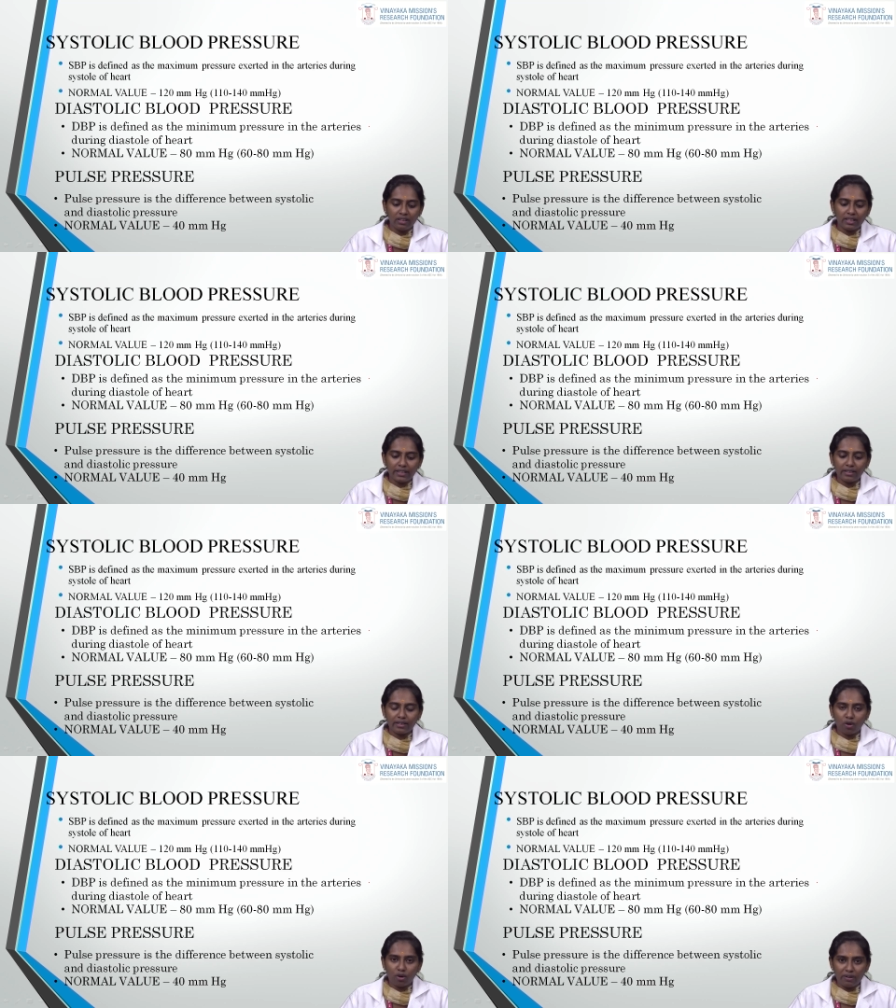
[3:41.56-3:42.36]
That
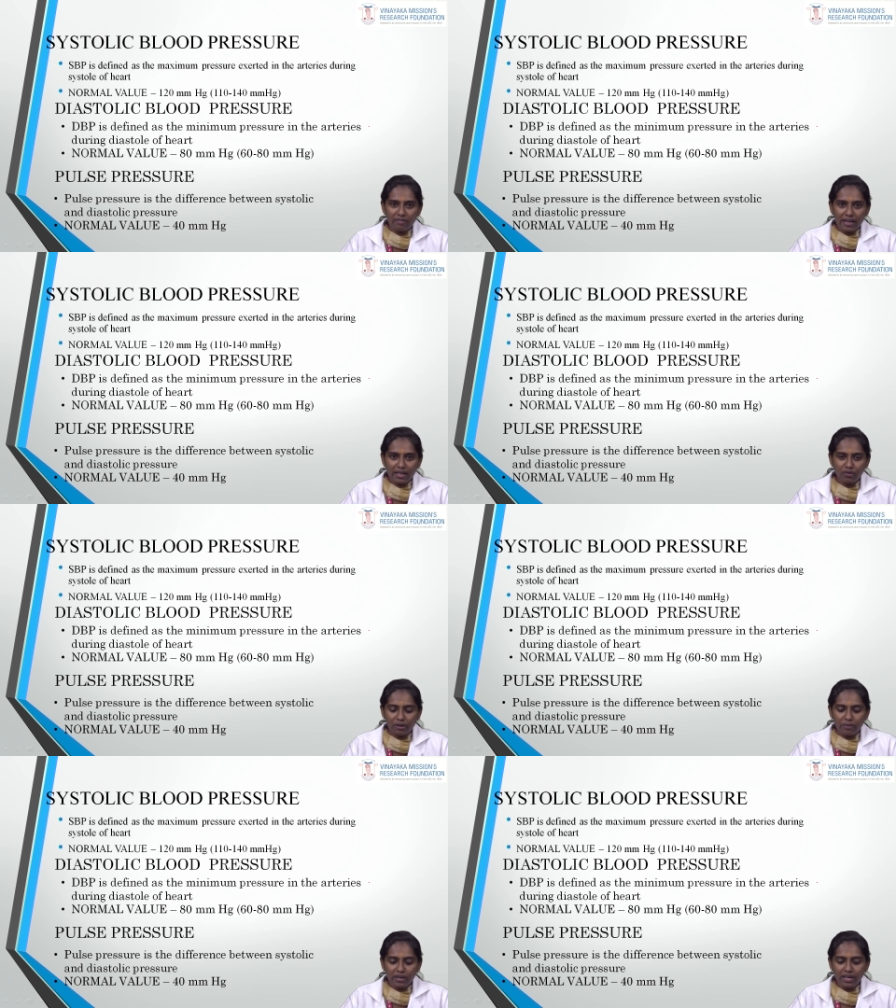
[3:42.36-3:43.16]
the normal value
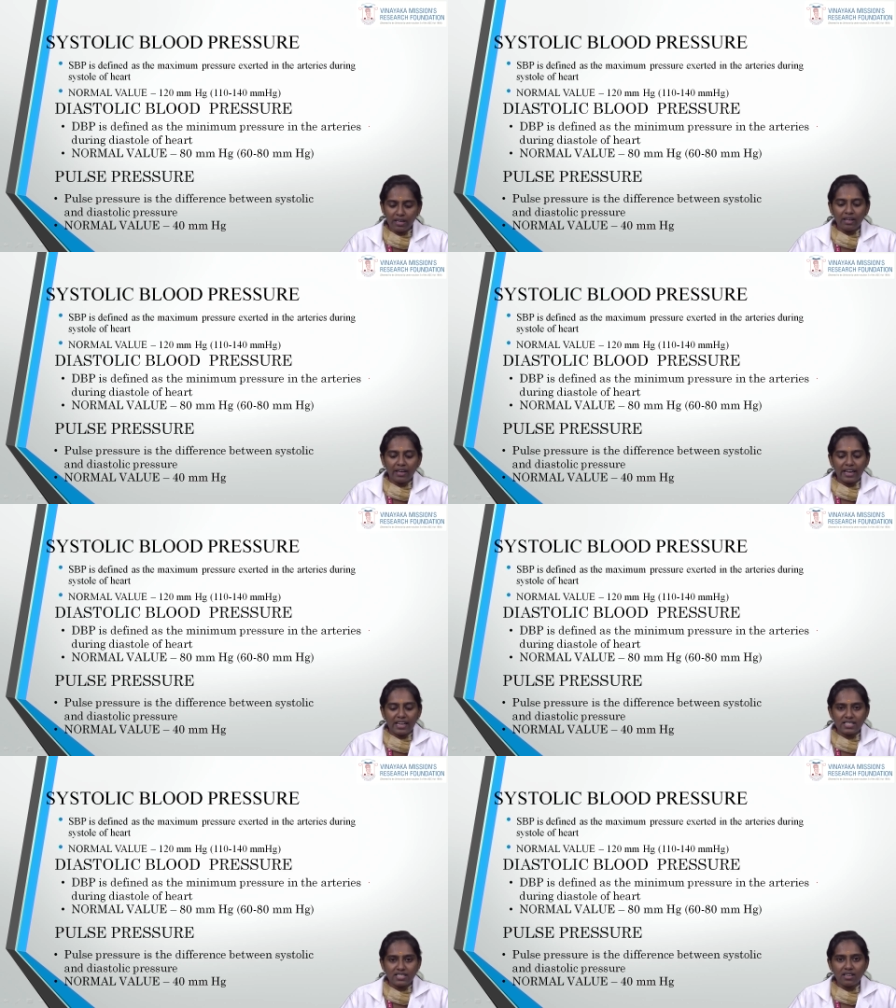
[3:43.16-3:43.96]
will be
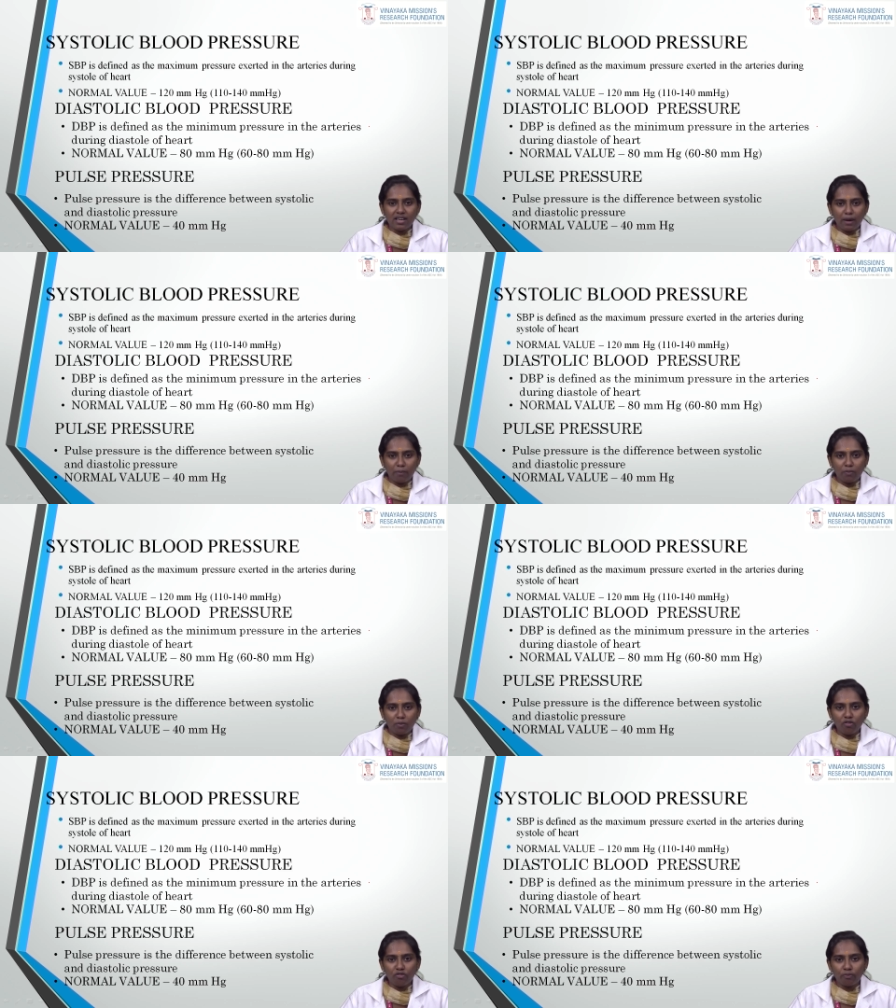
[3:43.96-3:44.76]
80
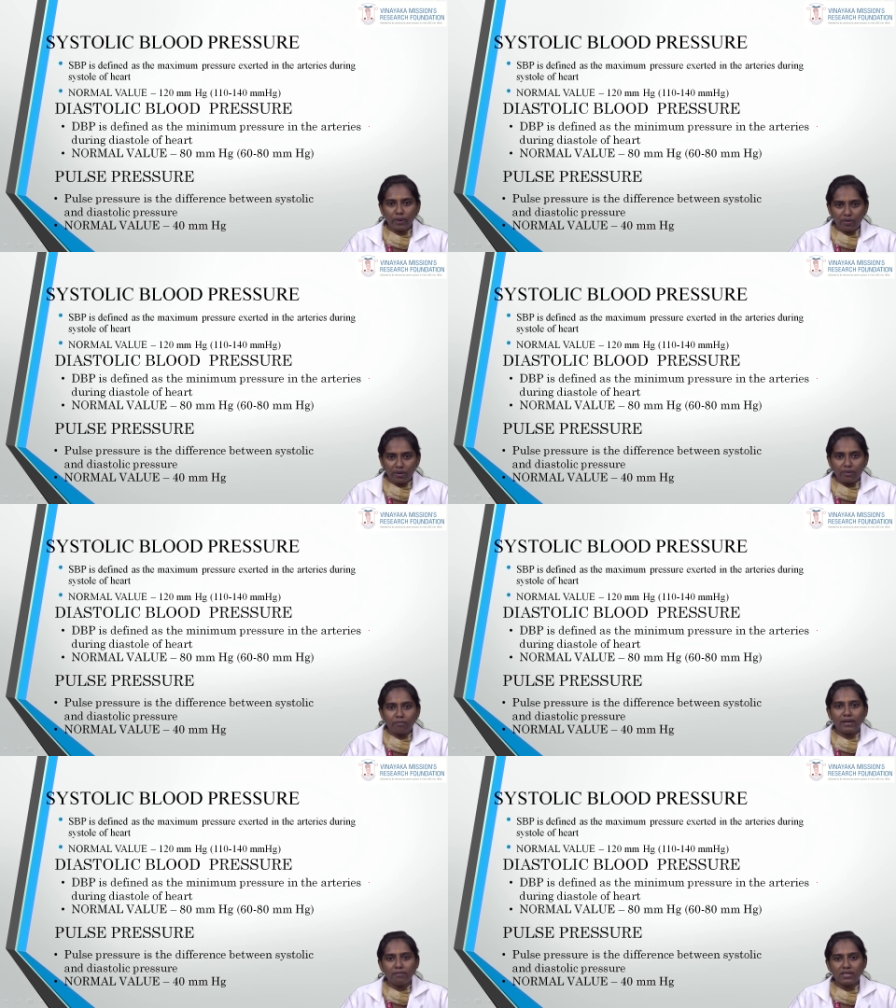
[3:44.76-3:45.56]
mm of mercury,
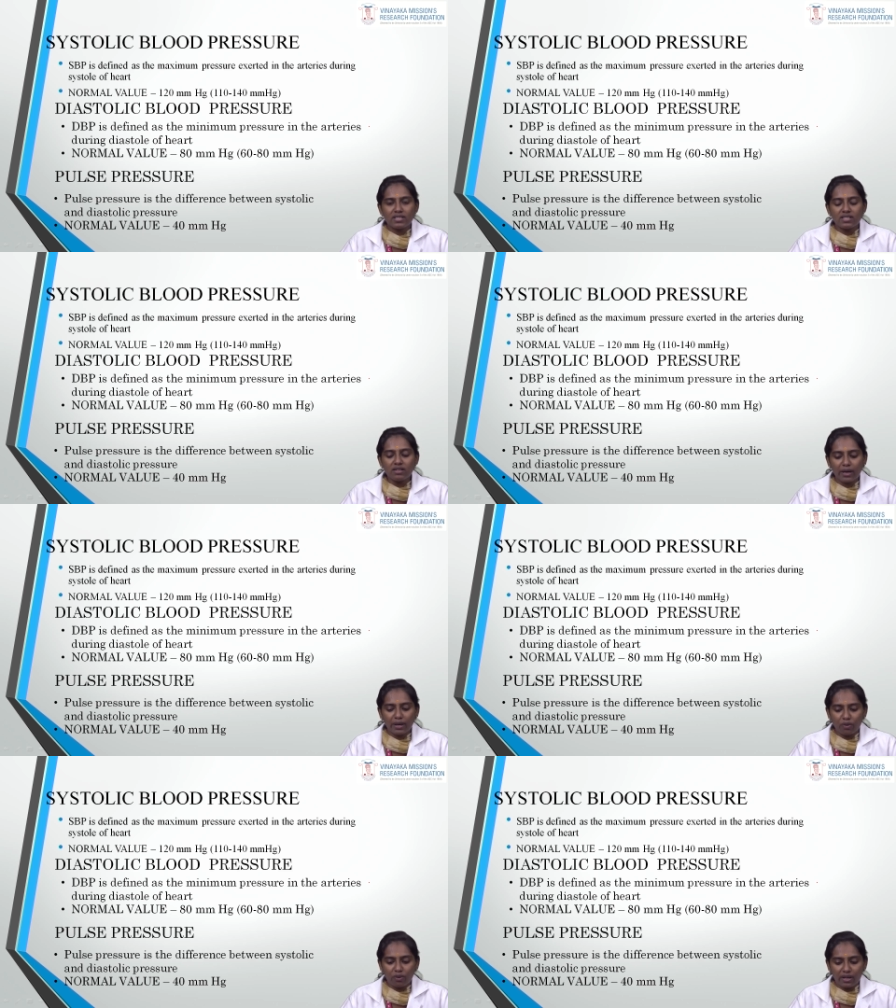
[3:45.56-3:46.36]
millimeter
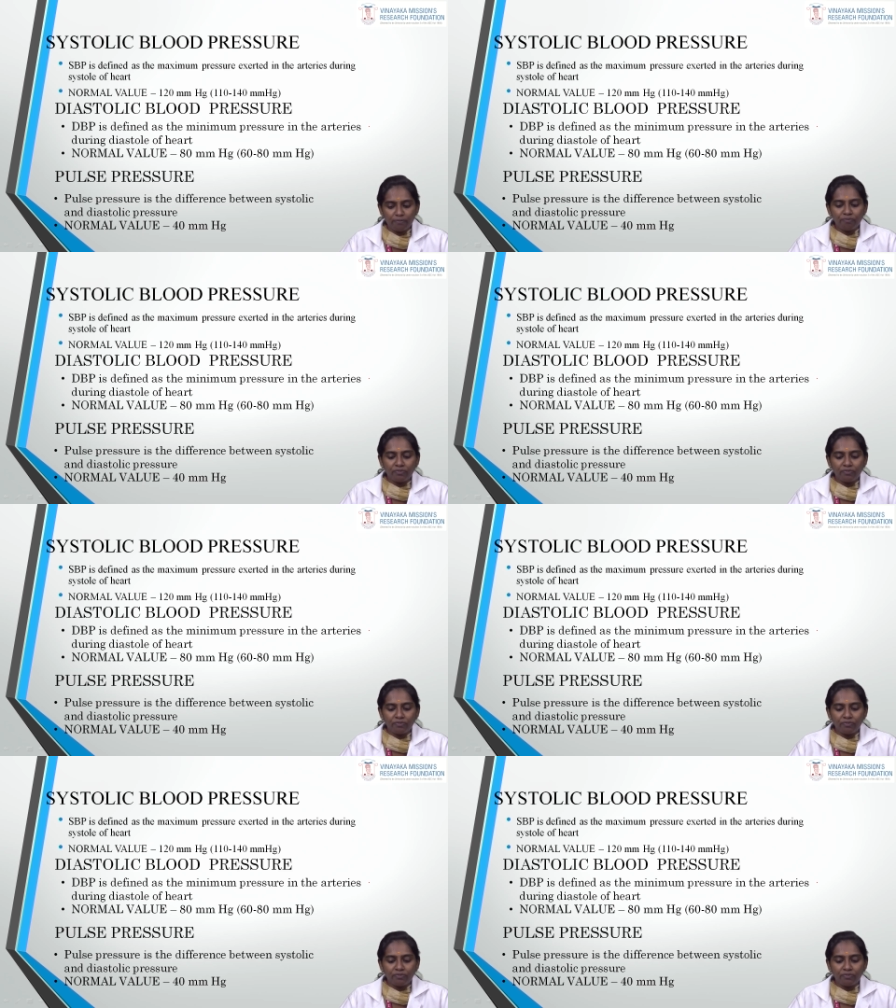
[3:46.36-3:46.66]
mercury.